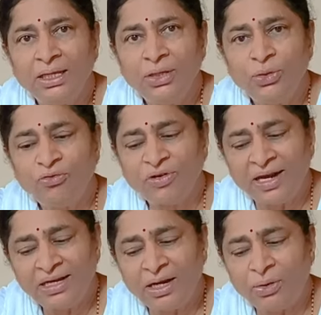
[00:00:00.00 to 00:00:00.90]
you
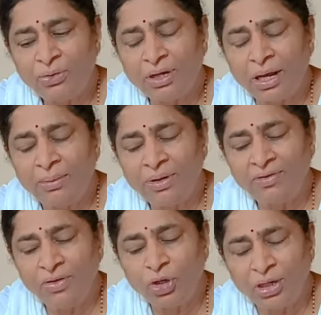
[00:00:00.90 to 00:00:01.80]
find out,
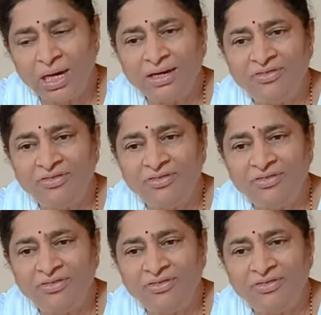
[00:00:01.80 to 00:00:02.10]
your gut